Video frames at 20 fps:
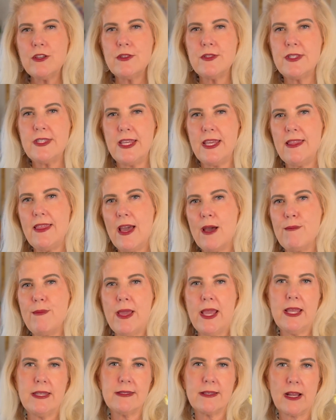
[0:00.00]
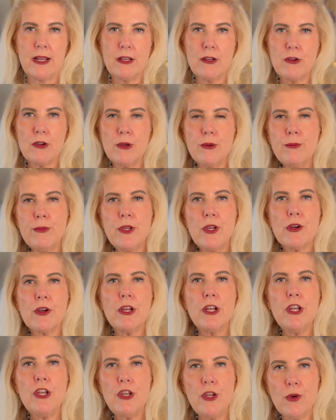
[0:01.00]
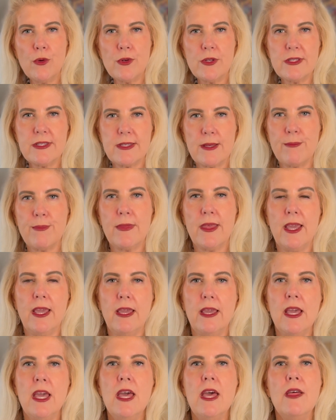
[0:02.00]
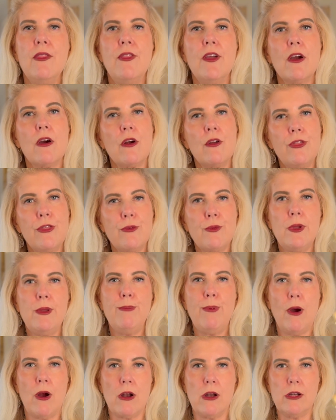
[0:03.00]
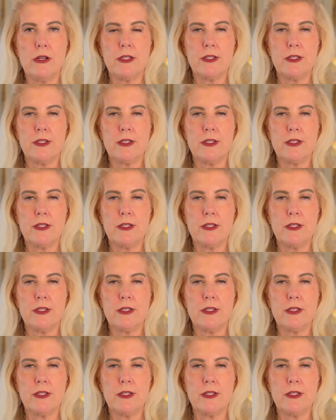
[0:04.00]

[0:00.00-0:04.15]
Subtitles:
see that main dining room, you're going to notice something. There are 3 parts.